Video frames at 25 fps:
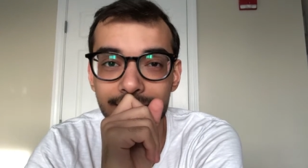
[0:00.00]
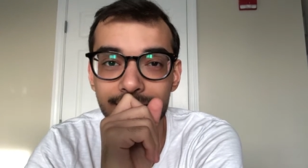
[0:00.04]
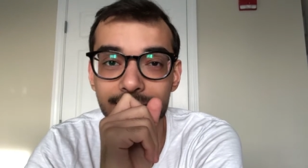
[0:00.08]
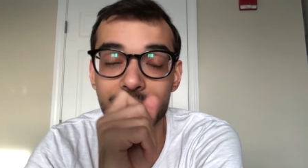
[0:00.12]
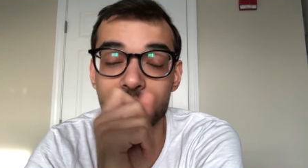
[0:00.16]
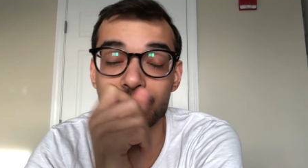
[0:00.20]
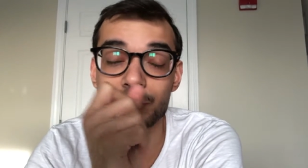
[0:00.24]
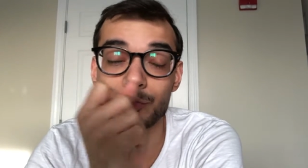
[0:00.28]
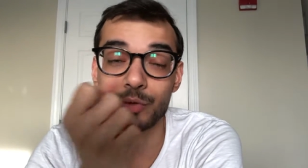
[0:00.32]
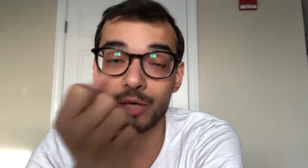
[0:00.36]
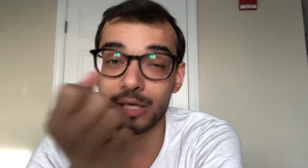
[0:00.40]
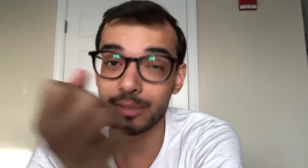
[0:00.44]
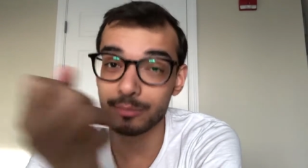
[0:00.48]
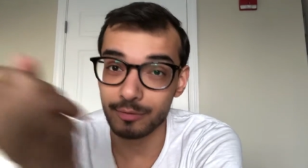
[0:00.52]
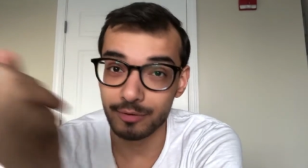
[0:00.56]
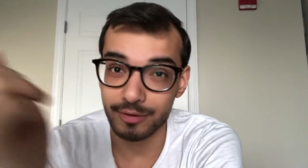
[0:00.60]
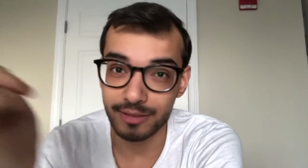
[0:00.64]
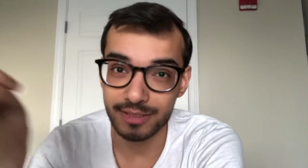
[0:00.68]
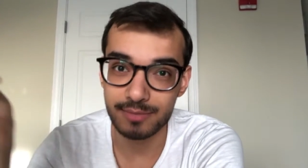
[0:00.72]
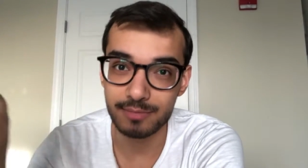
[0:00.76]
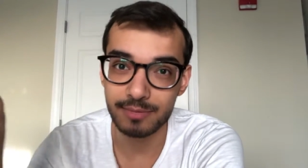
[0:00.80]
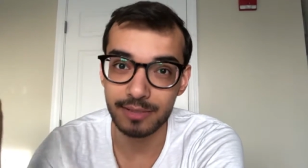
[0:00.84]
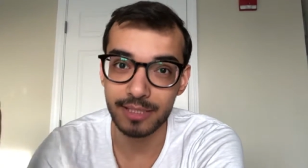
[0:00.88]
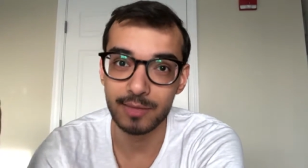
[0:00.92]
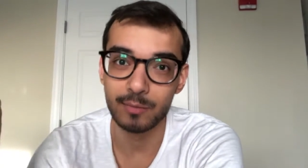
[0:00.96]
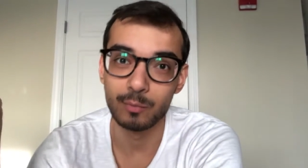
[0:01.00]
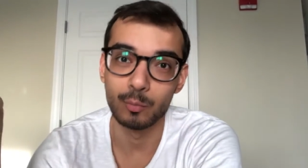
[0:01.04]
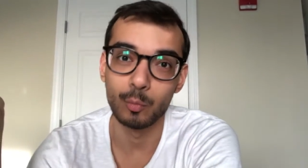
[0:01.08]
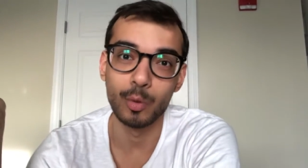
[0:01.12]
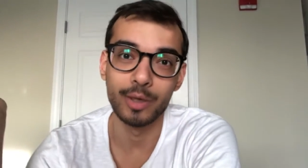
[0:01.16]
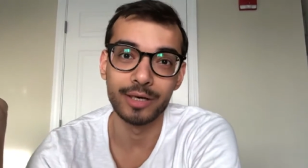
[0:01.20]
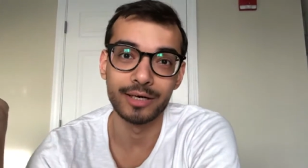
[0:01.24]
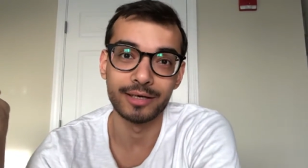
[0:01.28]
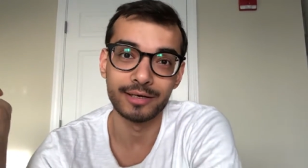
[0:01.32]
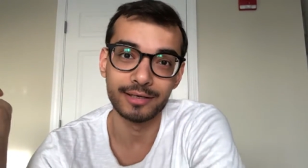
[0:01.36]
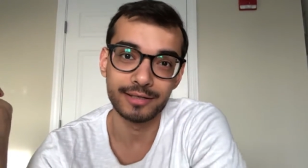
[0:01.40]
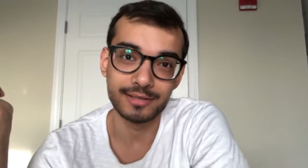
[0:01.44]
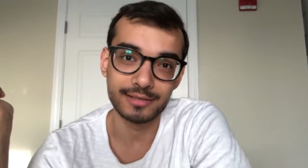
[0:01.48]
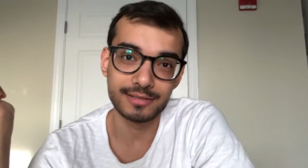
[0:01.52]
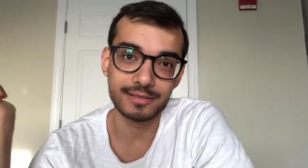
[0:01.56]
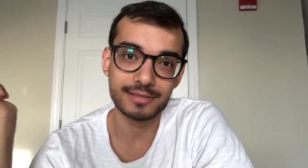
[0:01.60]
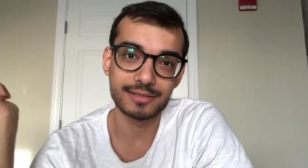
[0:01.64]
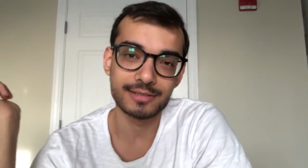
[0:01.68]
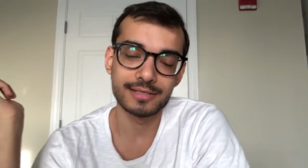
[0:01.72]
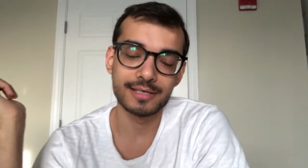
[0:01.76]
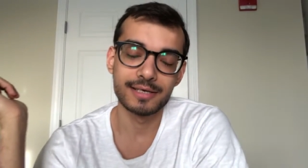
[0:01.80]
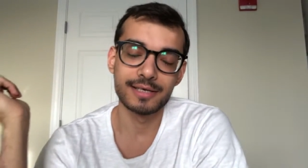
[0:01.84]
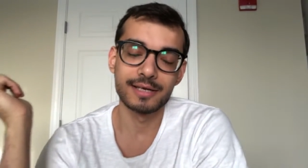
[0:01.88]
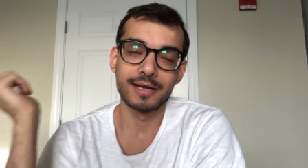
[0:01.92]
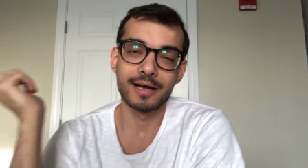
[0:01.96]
described or explained what it is.